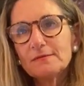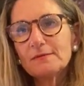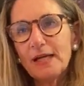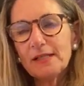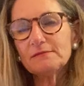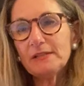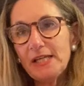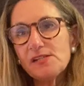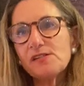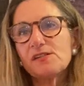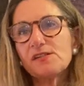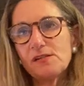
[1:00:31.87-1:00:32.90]
like
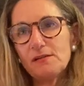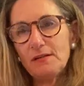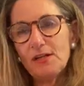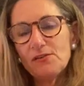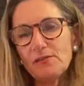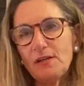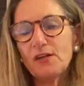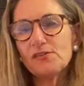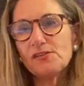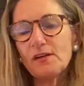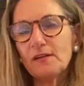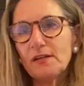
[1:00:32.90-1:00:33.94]
lists. Here,
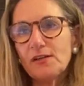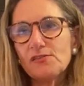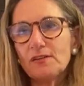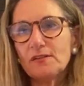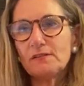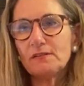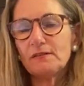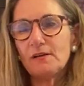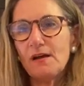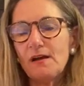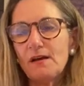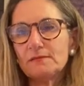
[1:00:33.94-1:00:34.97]
here's a here's a
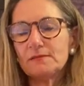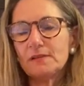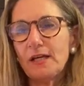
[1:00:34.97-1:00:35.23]
uh,